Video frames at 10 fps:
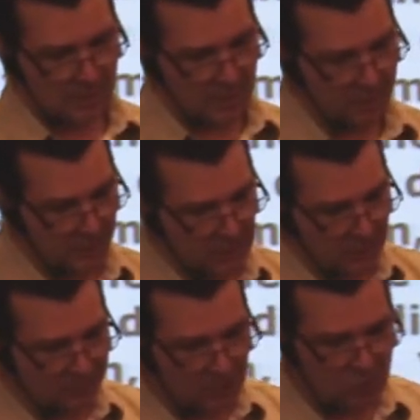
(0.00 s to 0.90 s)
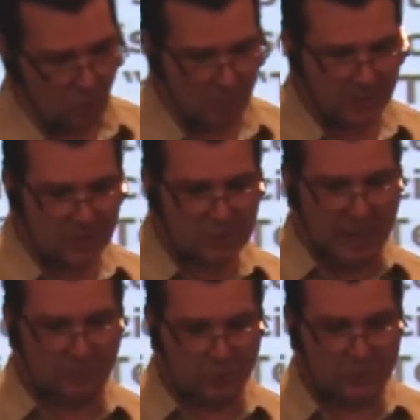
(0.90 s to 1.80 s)
In the midst of the storm, the
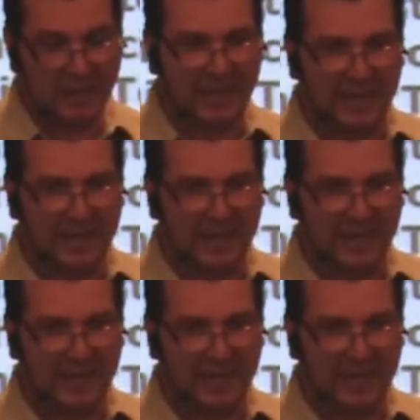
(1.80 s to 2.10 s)
disciples